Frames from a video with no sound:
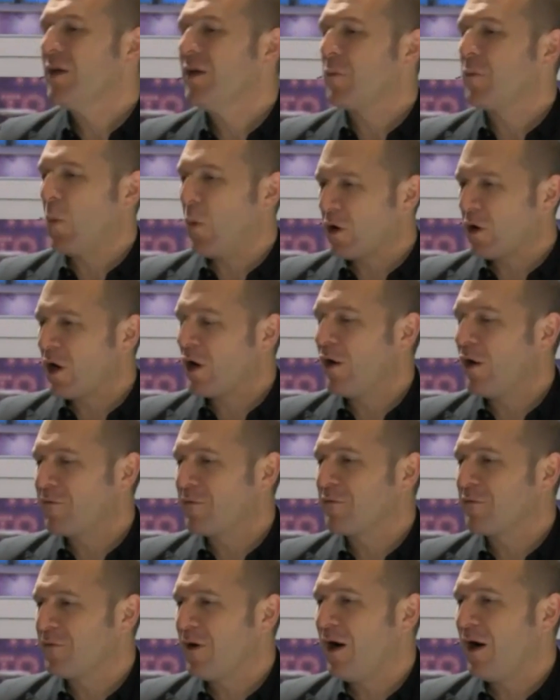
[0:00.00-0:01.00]
But what I often
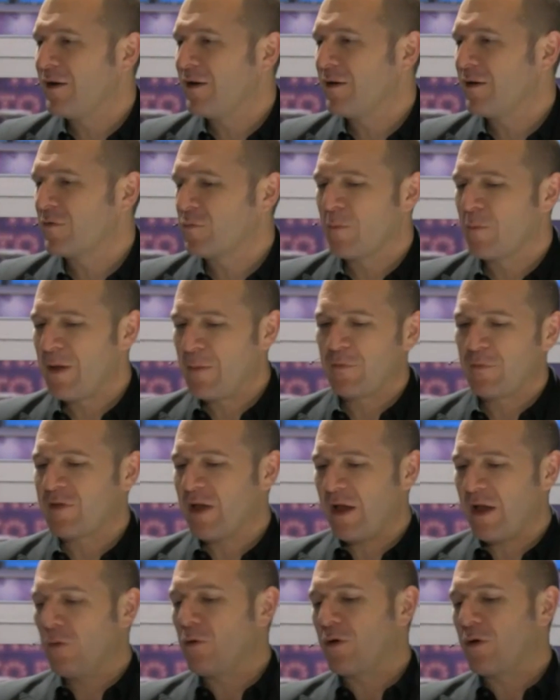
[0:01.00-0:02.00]
find is when people say,
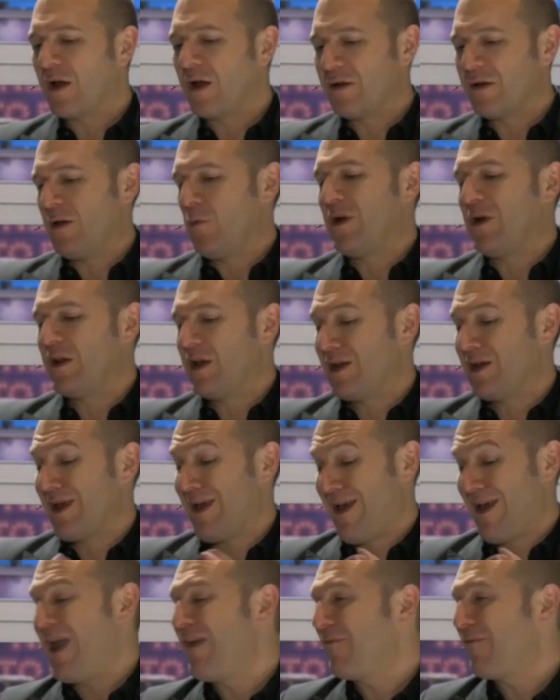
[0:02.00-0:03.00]
oh look, you know, we need
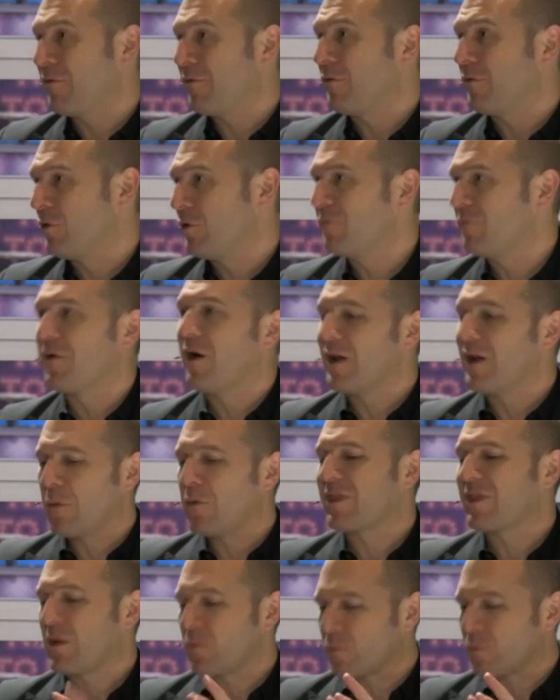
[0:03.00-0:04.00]
Haven, you find out what
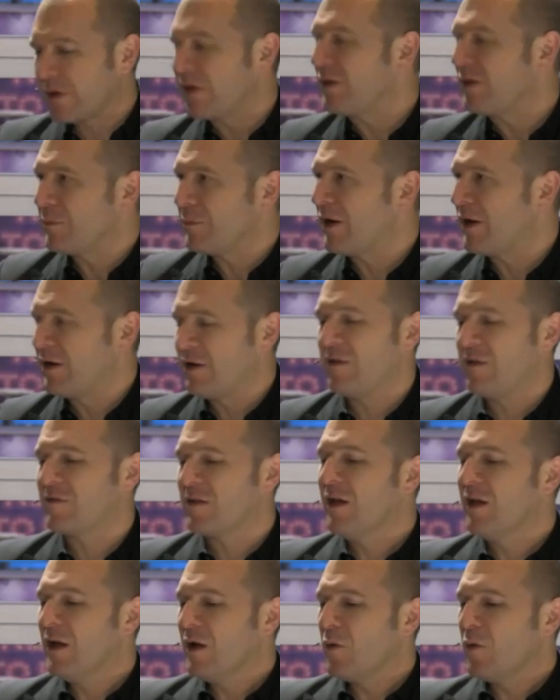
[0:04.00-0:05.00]
they really mean is,
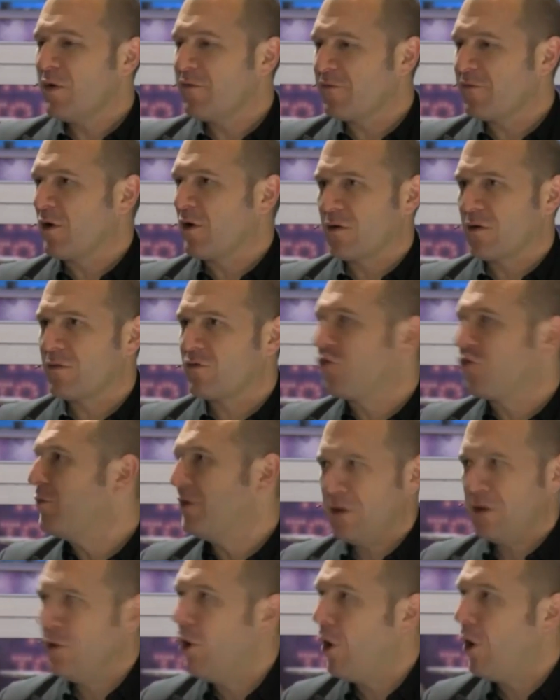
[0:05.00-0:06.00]
we've got too many
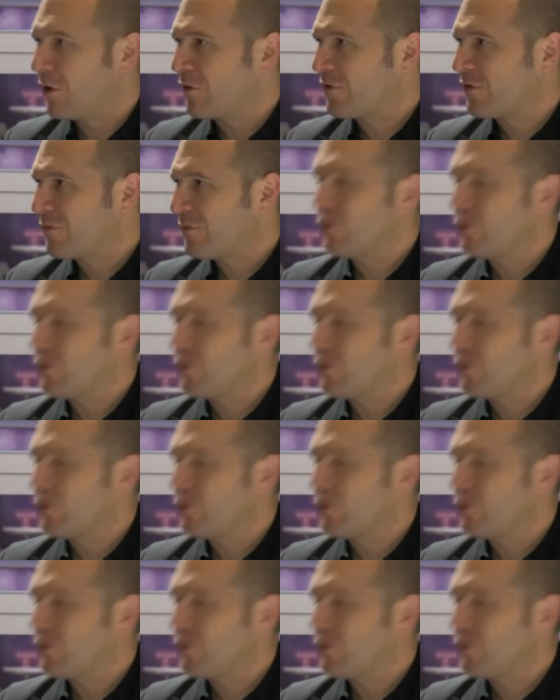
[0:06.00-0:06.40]
logs. Well,